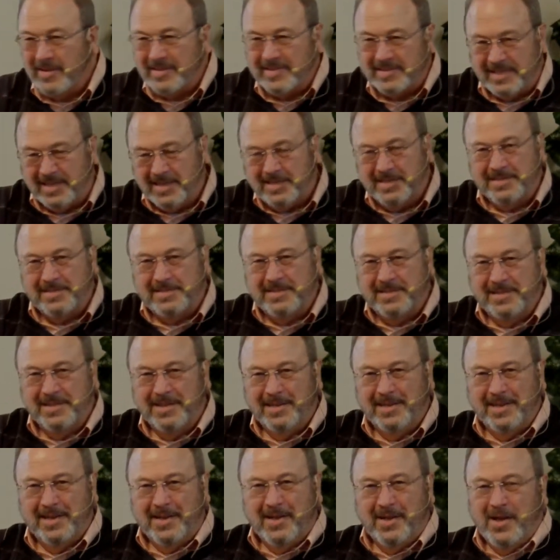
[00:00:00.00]
here this is.
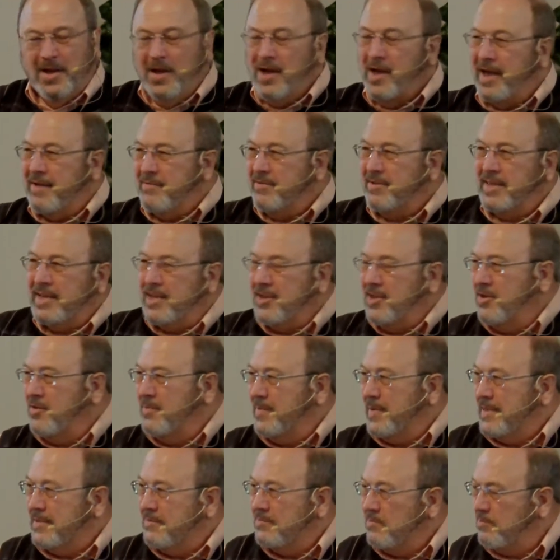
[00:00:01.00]
Everything
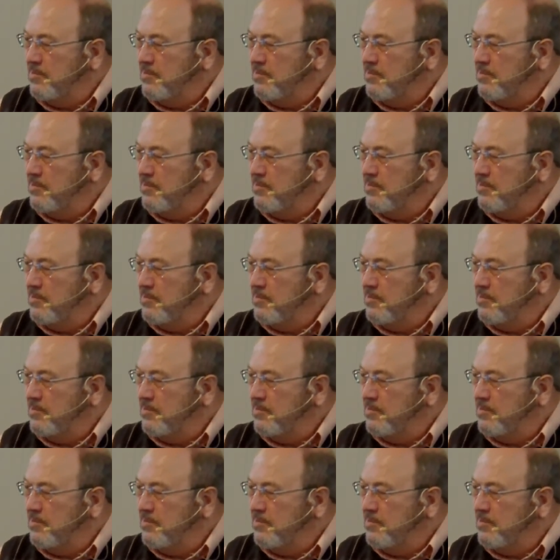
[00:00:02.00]
you've